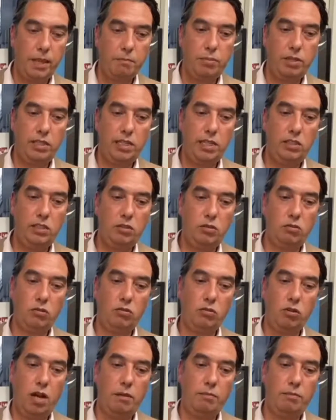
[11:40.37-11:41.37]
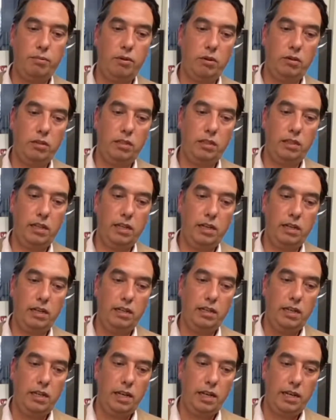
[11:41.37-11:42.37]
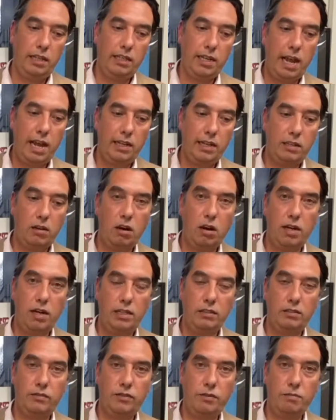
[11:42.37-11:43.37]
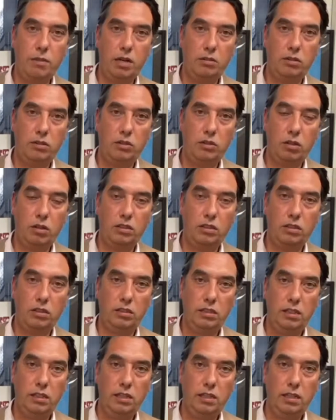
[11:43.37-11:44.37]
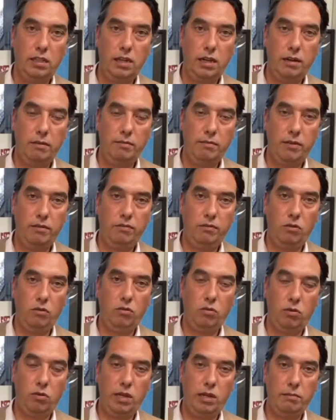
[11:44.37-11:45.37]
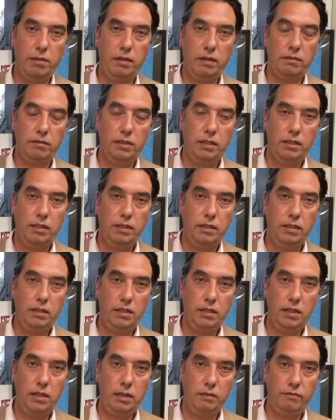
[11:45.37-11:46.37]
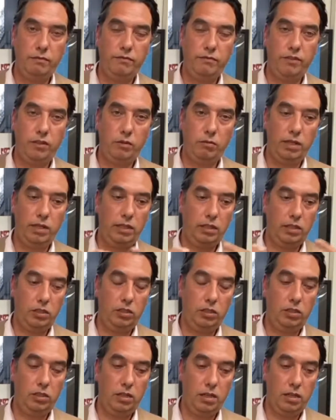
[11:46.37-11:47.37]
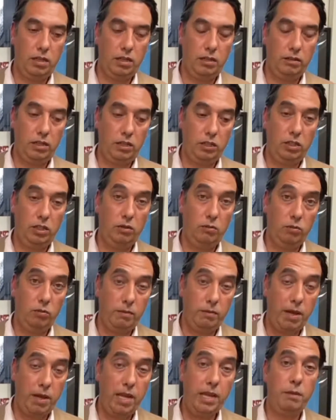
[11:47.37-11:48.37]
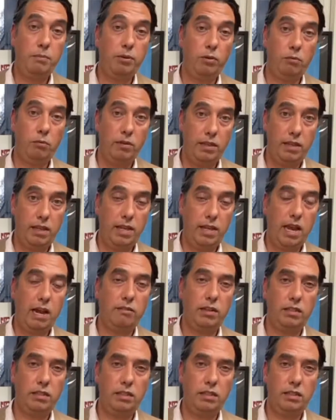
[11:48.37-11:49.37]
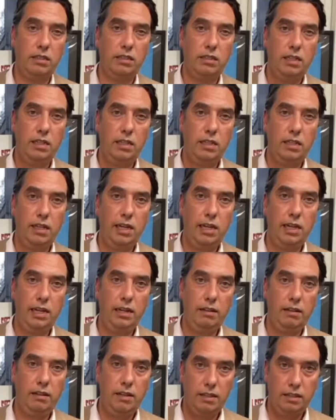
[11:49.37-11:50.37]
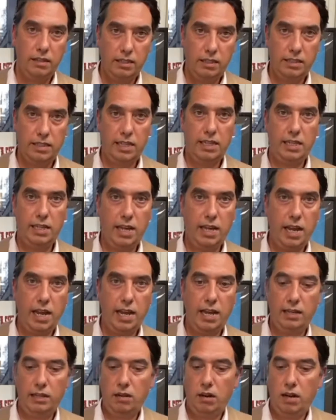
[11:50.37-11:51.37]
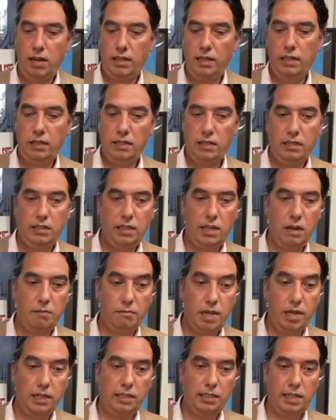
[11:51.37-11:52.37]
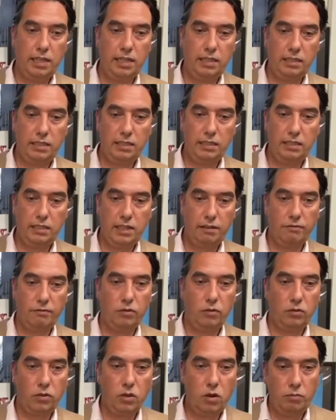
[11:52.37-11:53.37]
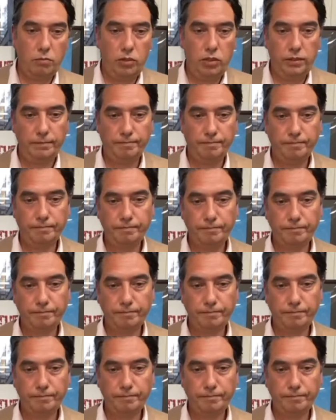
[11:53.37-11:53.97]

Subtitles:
Position your tripod at head height for most shots. If you're talking about filming a shoot with people, with characters in it, sitting at head height makes sense as default option.